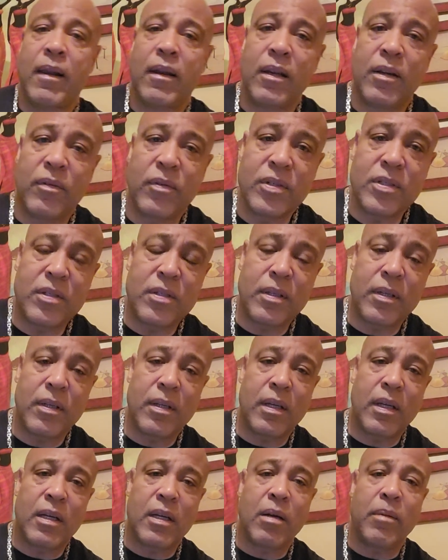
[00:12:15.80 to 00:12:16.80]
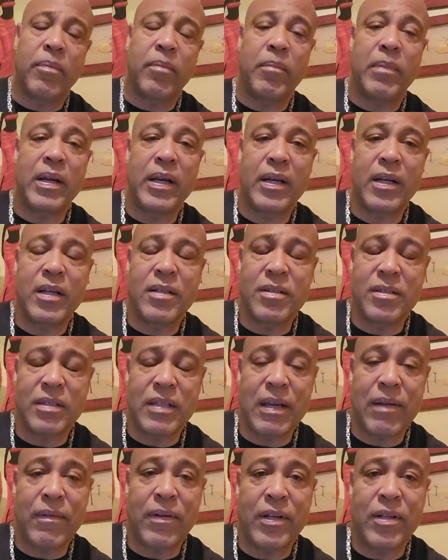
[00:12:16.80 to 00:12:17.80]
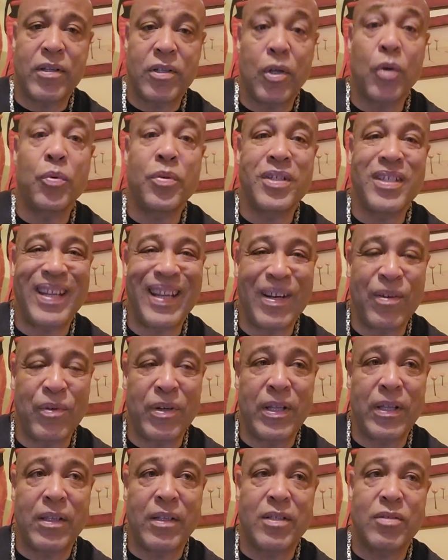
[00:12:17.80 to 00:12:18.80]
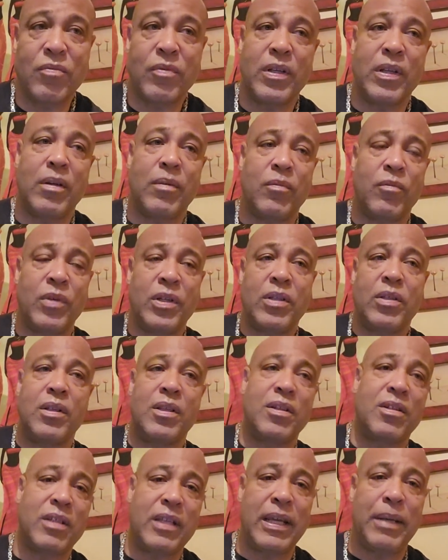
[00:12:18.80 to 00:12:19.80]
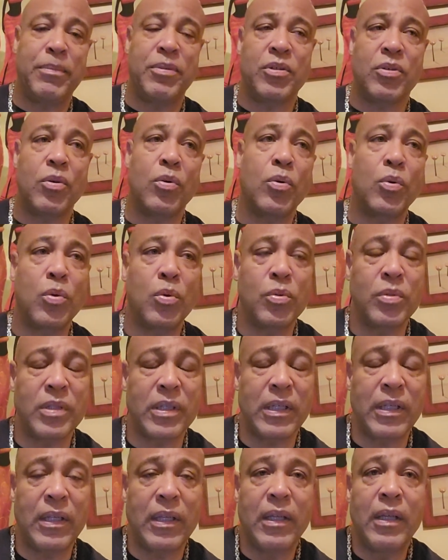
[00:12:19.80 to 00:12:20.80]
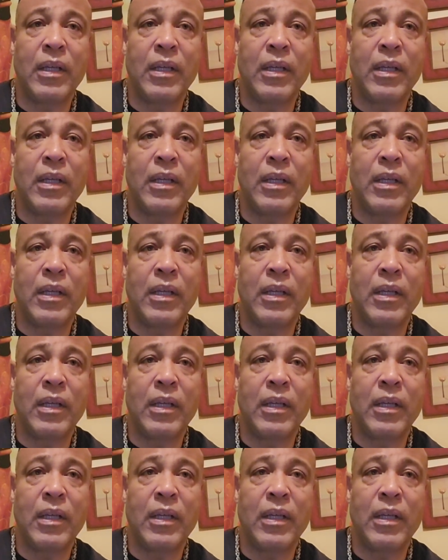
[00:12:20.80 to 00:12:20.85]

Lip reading: there was a couple of my cousins I would associate with because we went to the same schools and